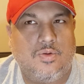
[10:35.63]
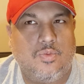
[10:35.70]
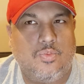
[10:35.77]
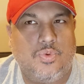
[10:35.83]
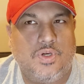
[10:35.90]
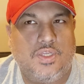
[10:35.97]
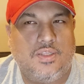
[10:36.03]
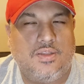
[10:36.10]

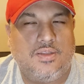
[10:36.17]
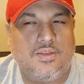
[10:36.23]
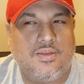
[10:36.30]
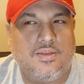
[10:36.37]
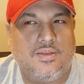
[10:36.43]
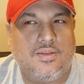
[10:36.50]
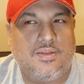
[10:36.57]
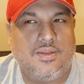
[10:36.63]
but
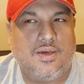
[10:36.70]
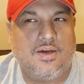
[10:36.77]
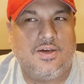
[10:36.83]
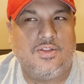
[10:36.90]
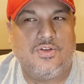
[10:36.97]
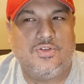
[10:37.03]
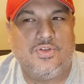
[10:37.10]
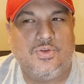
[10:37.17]
the
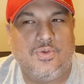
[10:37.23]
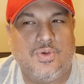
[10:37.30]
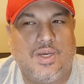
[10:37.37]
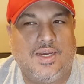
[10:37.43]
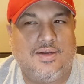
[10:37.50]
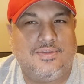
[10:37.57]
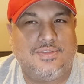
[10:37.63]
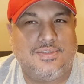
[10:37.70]
other
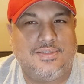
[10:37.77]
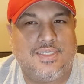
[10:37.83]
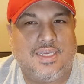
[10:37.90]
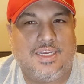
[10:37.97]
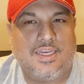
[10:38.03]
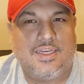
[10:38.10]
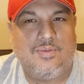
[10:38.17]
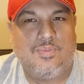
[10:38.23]
two houses,
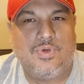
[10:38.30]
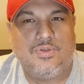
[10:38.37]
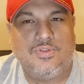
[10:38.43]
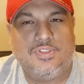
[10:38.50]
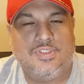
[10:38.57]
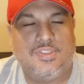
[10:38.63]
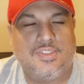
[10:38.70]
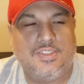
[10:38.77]
I
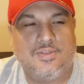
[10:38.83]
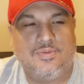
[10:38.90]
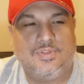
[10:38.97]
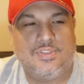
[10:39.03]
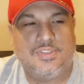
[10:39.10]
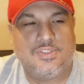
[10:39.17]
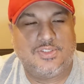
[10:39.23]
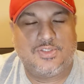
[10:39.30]
mostly
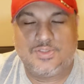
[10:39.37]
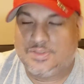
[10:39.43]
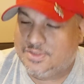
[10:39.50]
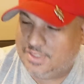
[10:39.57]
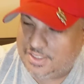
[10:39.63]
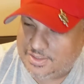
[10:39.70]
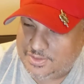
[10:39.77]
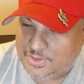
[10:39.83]
was just
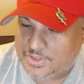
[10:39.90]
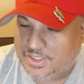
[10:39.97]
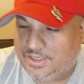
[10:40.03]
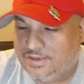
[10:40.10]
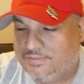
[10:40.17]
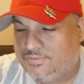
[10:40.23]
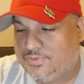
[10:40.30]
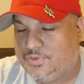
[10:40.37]
like
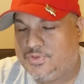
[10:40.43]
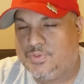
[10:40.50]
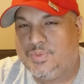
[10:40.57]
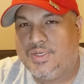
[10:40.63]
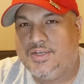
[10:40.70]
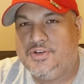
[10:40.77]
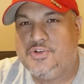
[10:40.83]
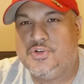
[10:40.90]
looking for
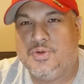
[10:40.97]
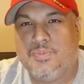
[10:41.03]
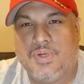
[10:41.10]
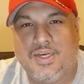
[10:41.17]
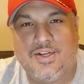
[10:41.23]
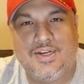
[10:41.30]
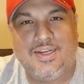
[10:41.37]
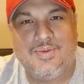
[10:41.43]
somebody to
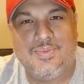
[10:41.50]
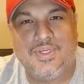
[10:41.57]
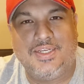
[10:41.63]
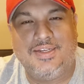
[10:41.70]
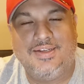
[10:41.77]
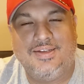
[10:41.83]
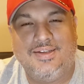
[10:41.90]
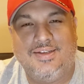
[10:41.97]
jump out at
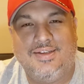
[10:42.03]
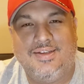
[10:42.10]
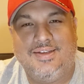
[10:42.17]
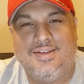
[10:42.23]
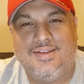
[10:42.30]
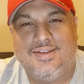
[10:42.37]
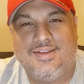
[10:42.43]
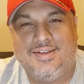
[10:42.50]
me.
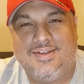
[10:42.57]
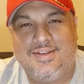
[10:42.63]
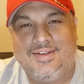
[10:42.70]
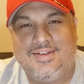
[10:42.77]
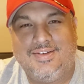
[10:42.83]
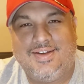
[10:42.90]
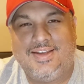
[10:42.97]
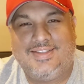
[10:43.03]

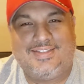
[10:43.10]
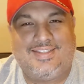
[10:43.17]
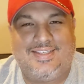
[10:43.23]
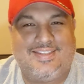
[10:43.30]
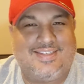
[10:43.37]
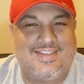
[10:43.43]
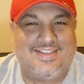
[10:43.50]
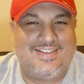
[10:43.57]
Yeah, I
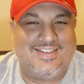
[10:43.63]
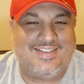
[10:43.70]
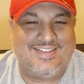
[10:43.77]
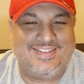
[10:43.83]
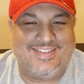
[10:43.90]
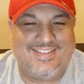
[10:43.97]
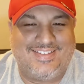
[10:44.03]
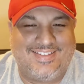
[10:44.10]
just
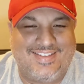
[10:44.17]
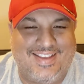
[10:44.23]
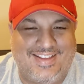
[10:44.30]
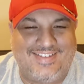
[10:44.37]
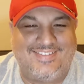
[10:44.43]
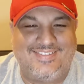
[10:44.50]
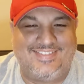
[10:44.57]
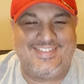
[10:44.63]

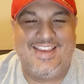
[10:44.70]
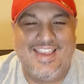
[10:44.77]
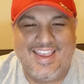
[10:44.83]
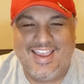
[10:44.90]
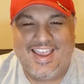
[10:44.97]
I don't